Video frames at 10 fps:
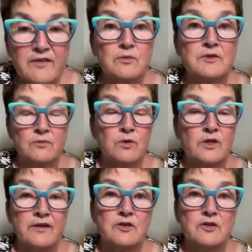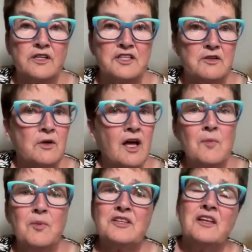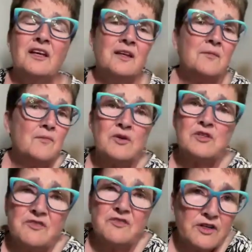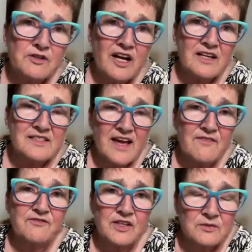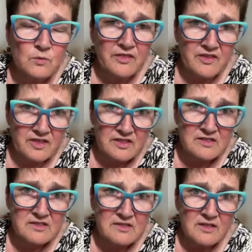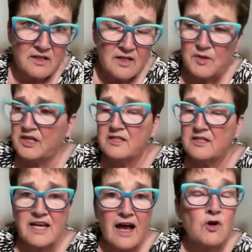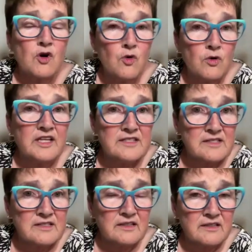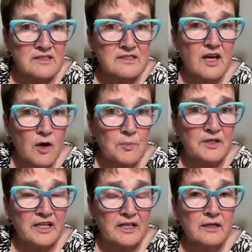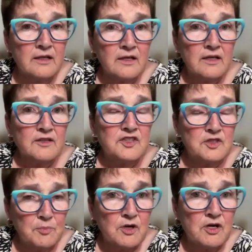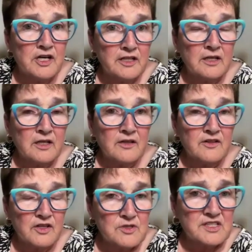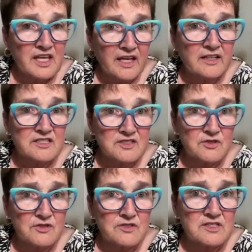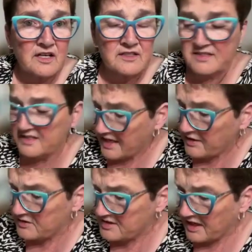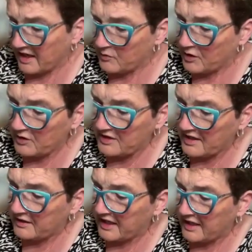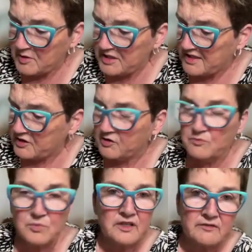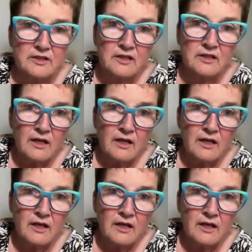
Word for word: you, you whatever you want to do but most of all you guys have fun with this because how cool is it of this company to put those canisters on sale did i wrote it down again because i couldn't believe it